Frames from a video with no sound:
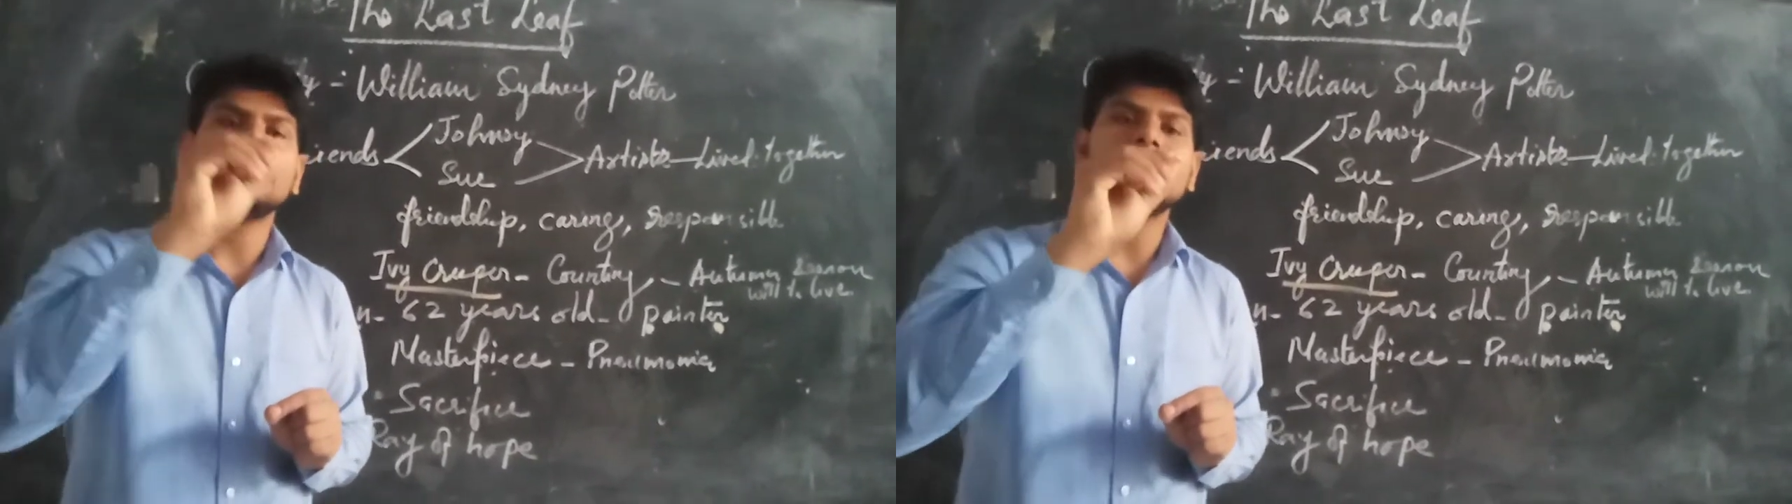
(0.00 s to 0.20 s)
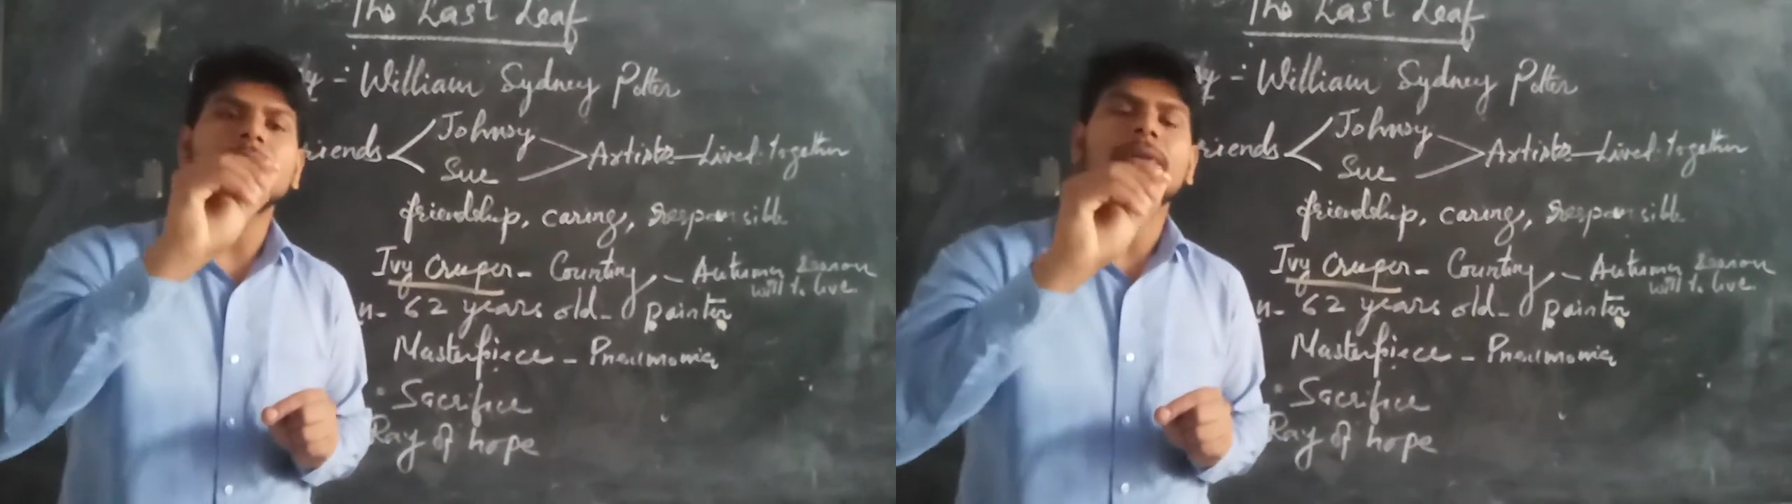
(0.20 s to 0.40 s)

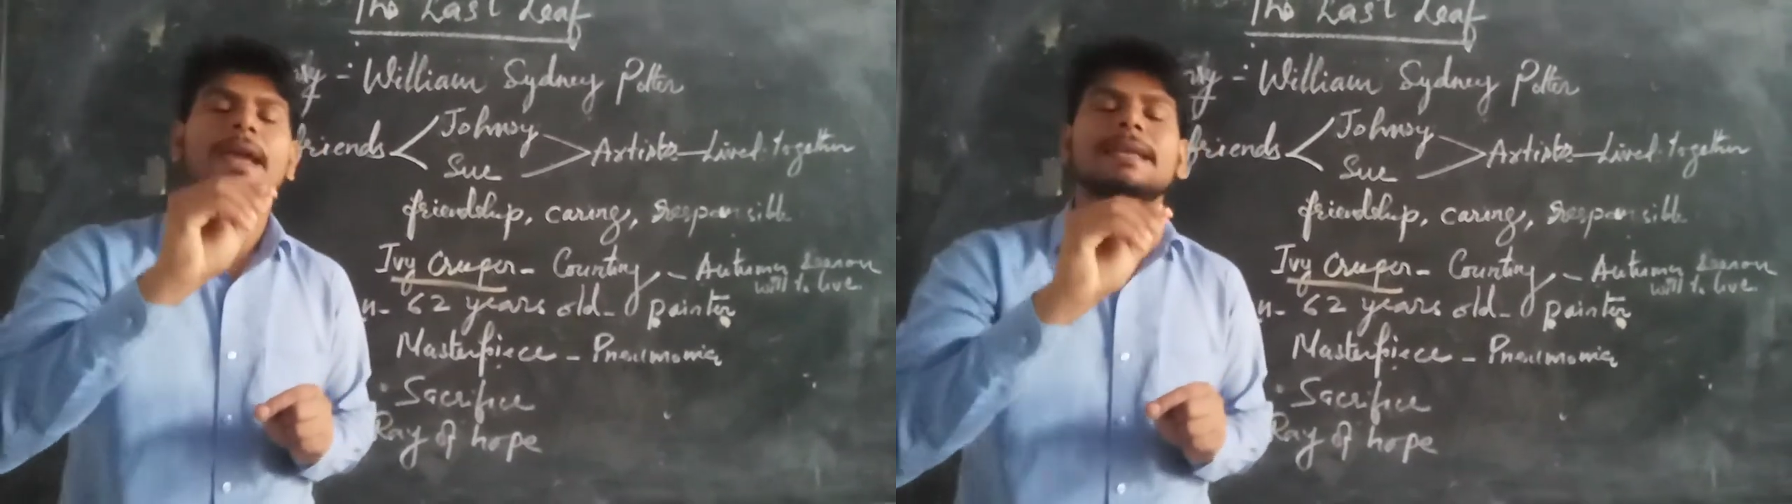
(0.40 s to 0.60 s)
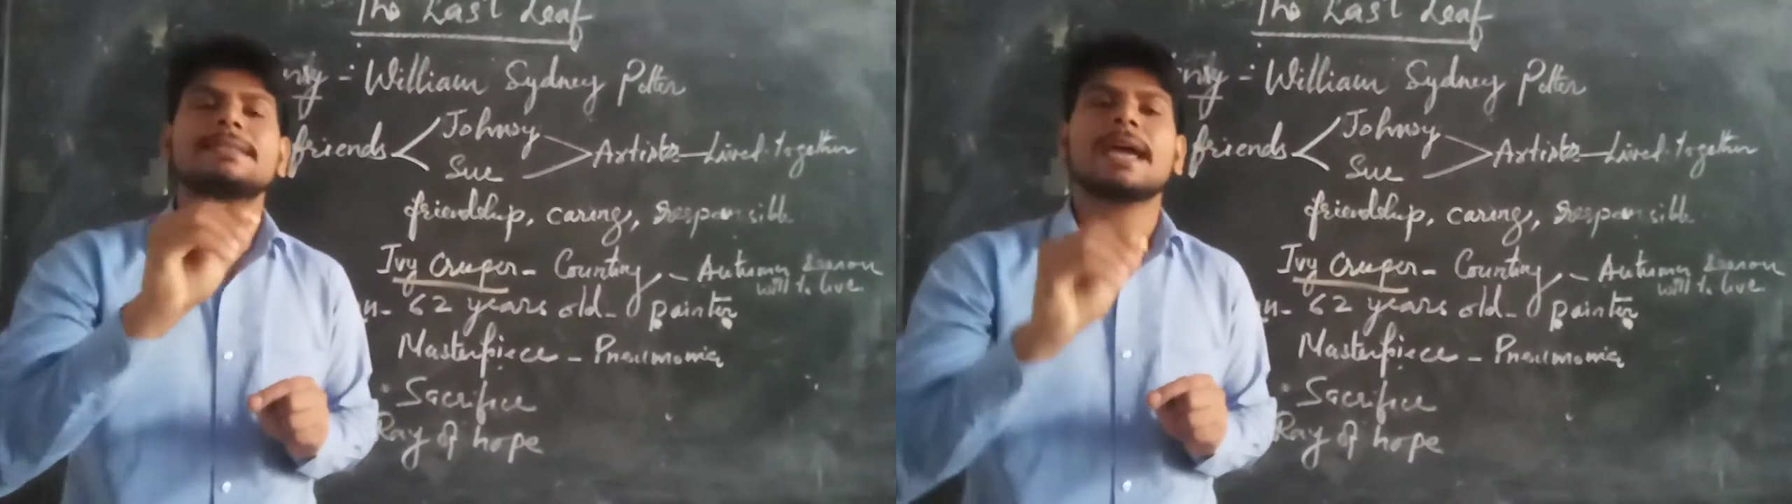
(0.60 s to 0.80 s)
leaf
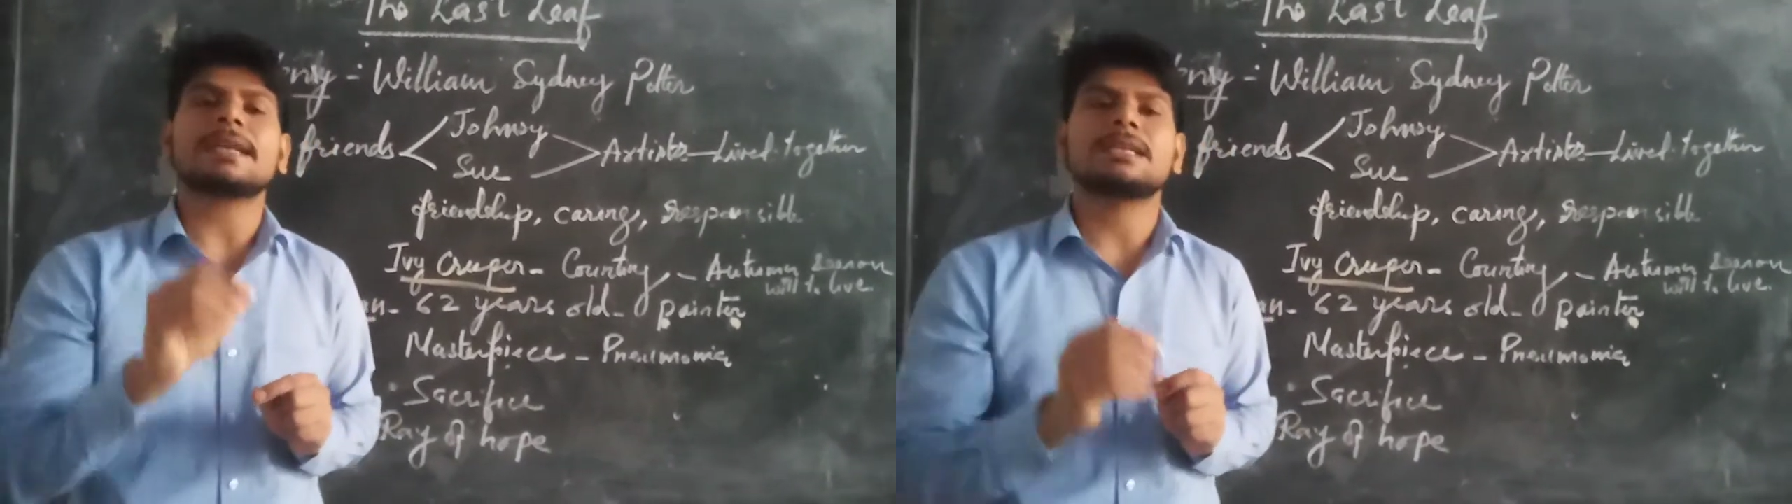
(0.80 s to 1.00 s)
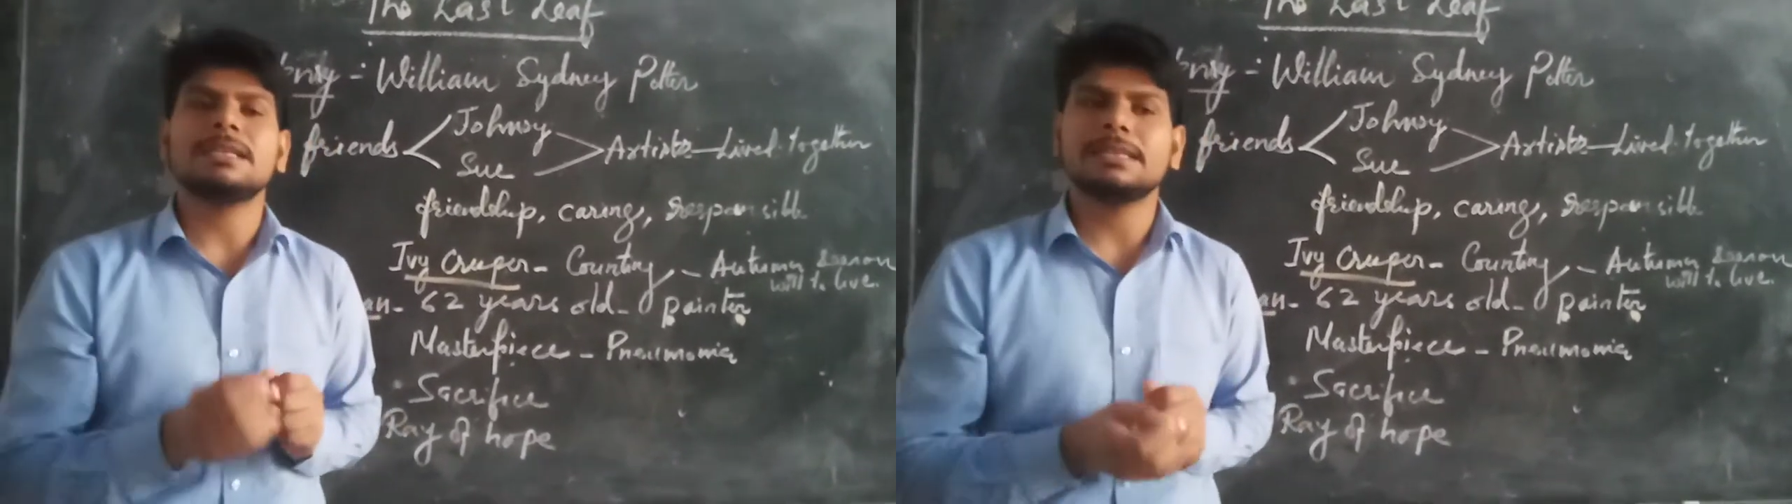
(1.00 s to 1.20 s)

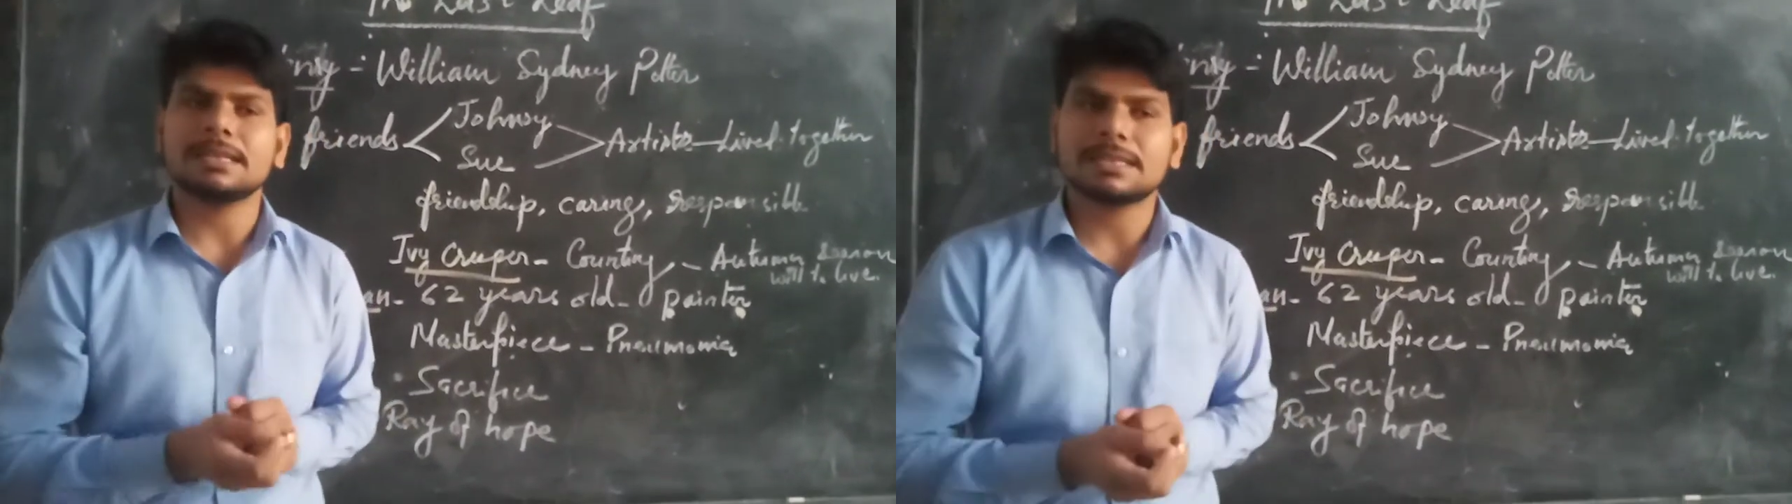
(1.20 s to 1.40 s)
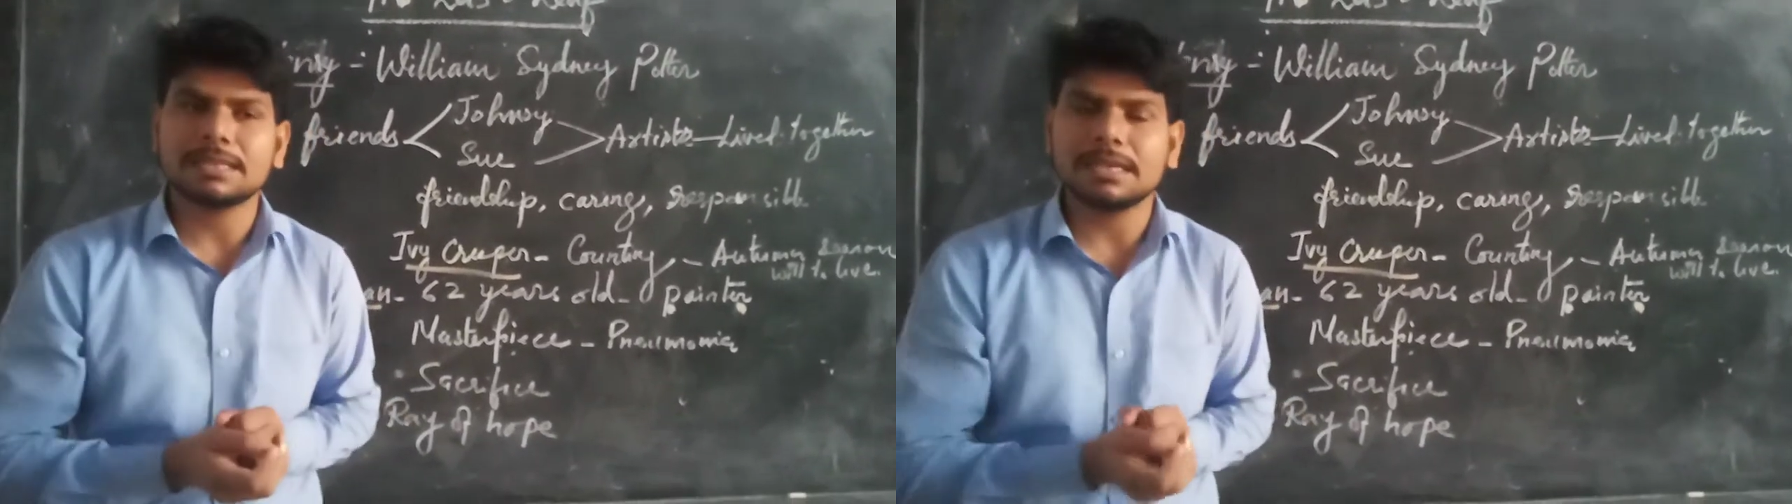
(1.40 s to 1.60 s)
exactly the
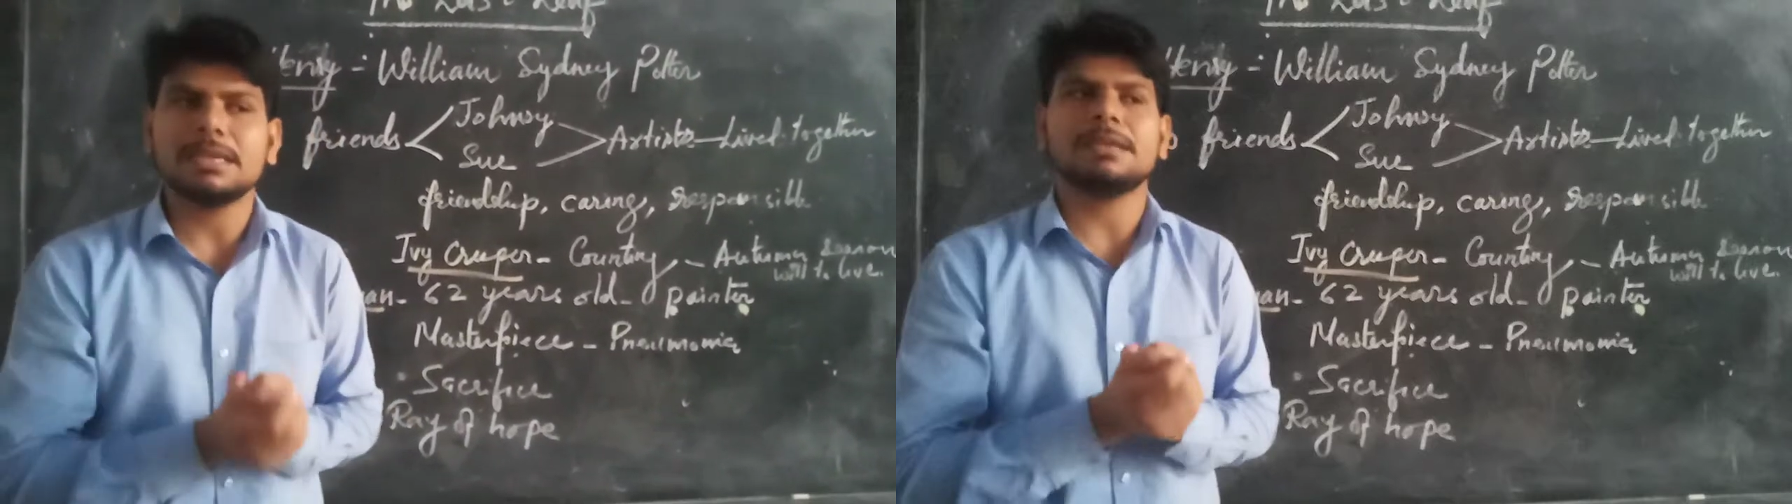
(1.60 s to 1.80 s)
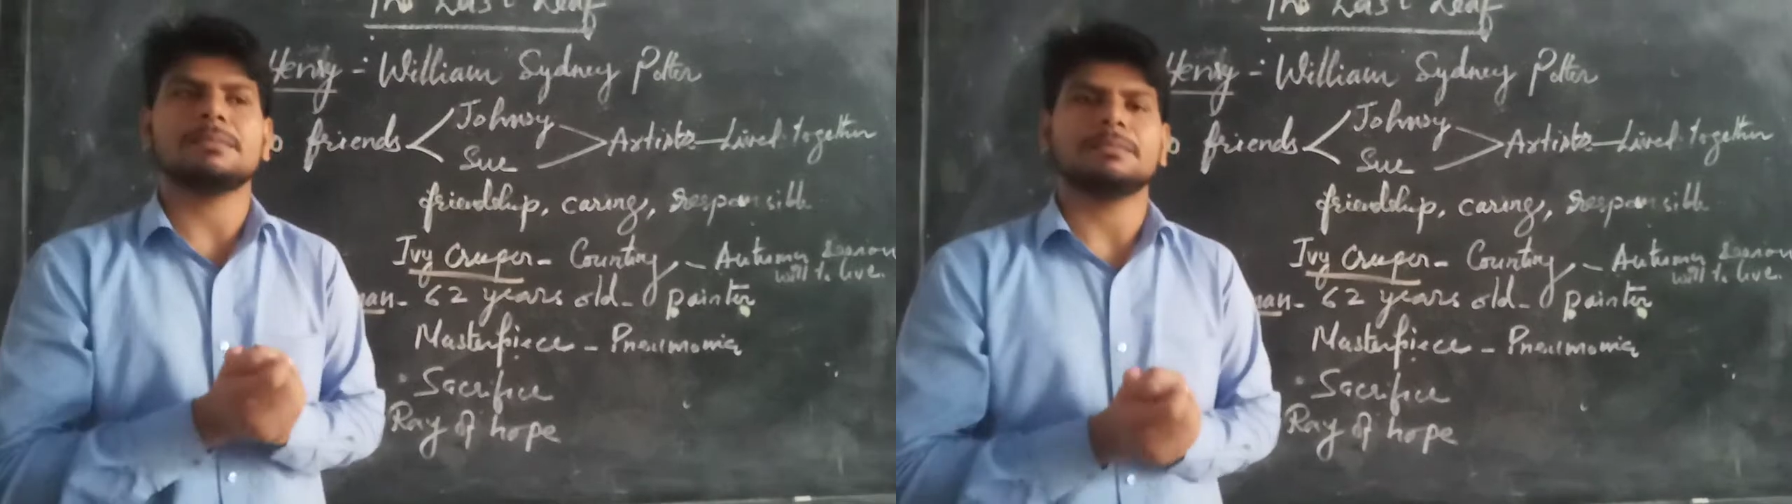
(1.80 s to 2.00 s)

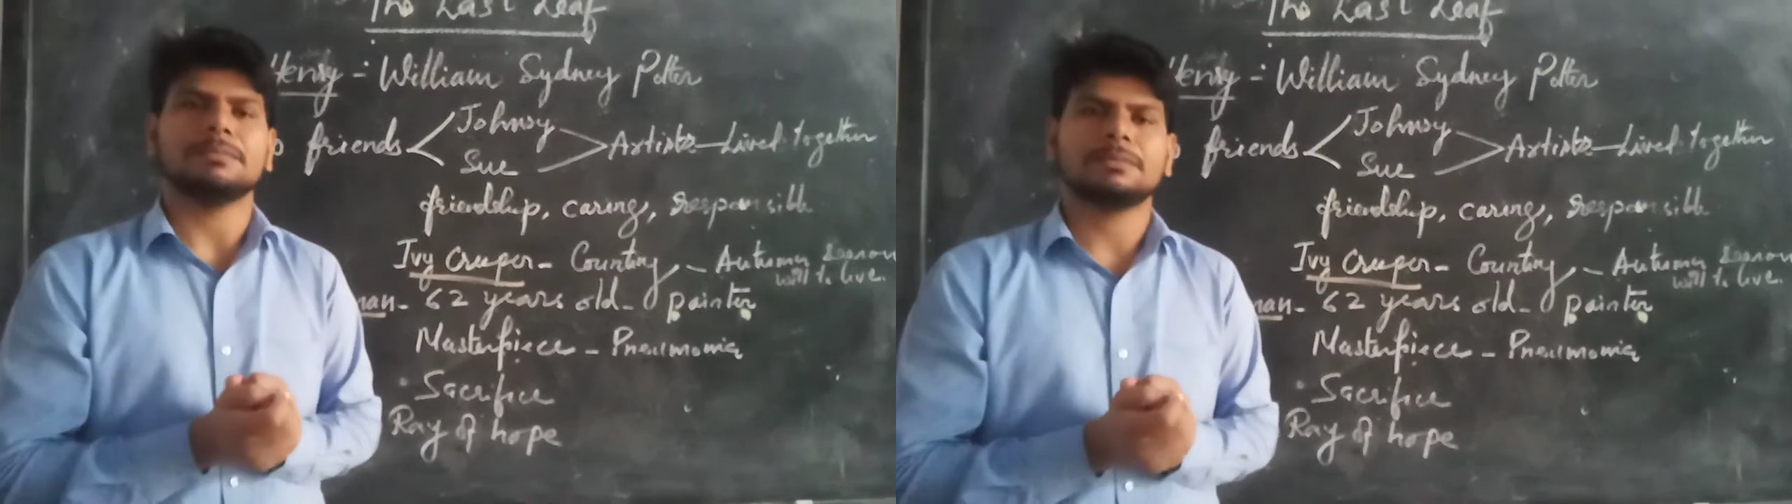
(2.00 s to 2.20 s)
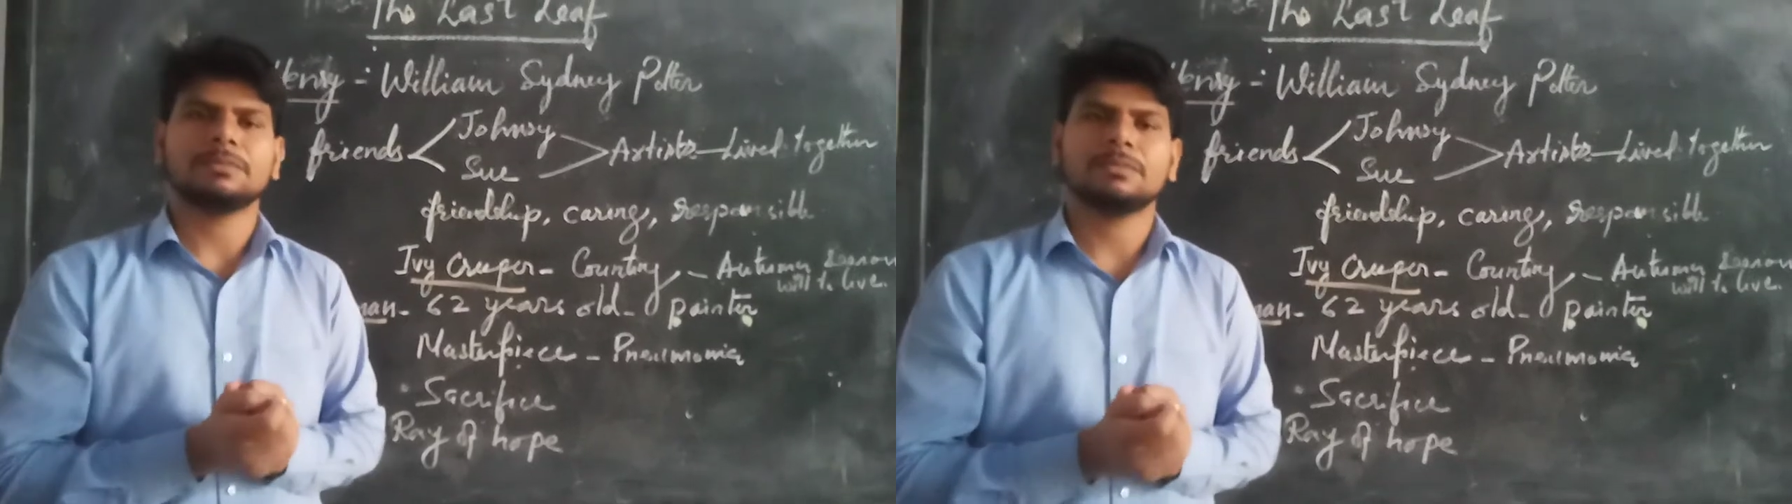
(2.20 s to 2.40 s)
same.